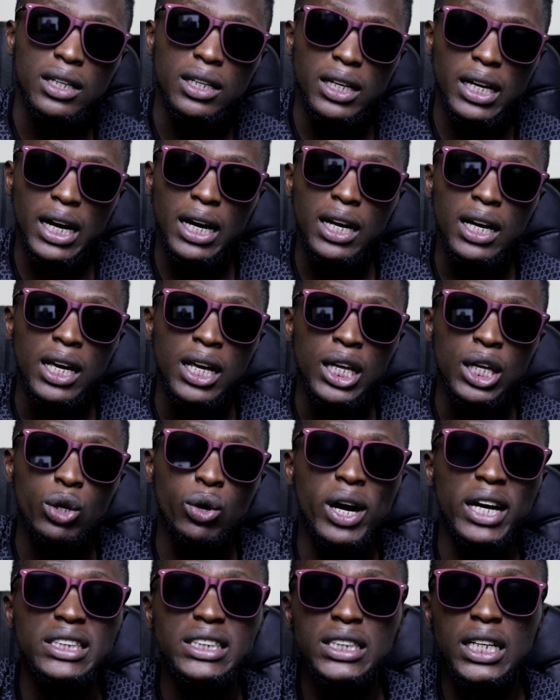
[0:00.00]
Yeah, you
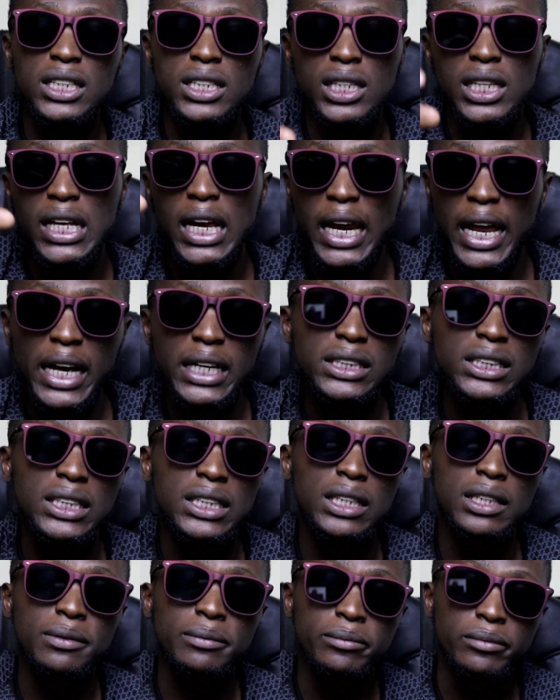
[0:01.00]
can change the
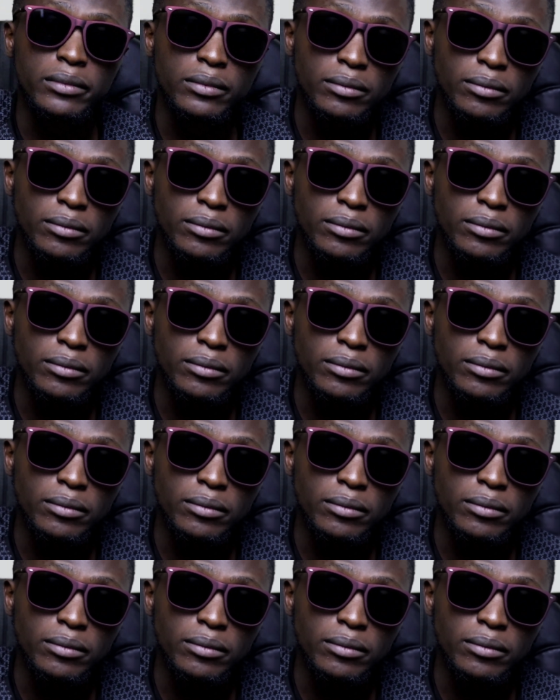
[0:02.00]
lighting.